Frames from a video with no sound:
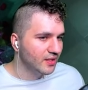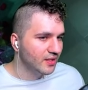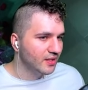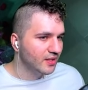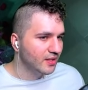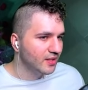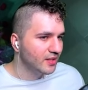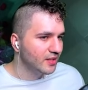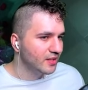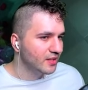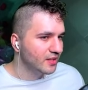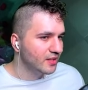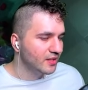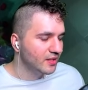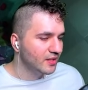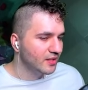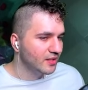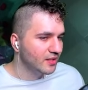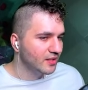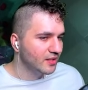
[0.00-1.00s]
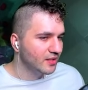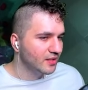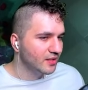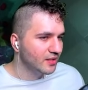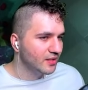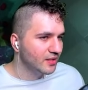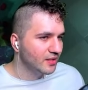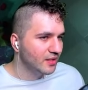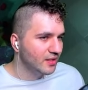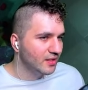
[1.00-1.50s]

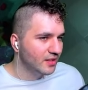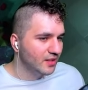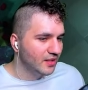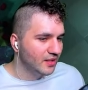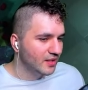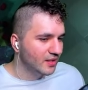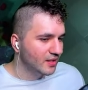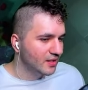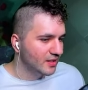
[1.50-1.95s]
Nothing is said.